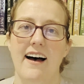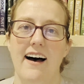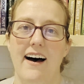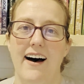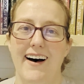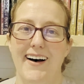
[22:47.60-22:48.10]

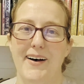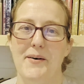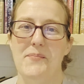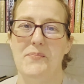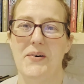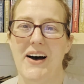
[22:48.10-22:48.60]

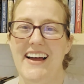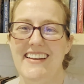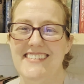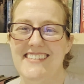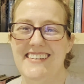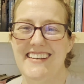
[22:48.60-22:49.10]

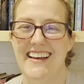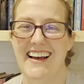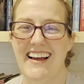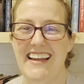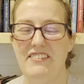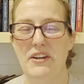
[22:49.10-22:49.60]
But
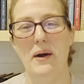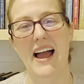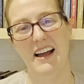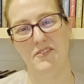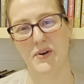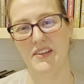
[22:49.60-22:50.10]
if you
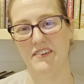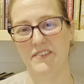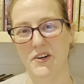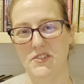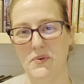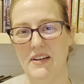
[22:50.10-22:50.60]
have read the
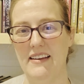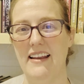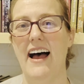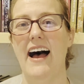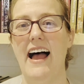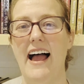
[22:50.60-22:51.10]
first one,
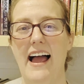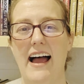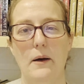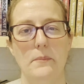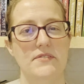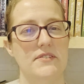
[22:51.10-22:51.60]

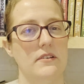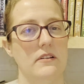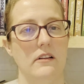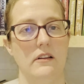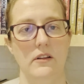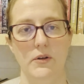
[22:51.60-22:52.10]

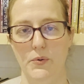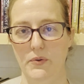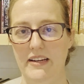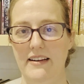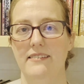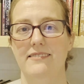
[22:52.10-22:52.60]

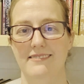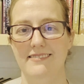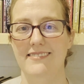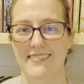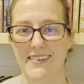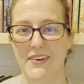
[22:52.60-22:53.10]
absolutely
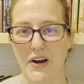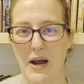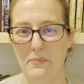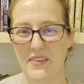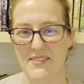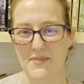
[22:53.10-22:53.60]

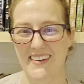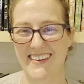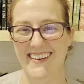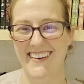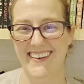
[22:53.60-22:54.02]
grab this one.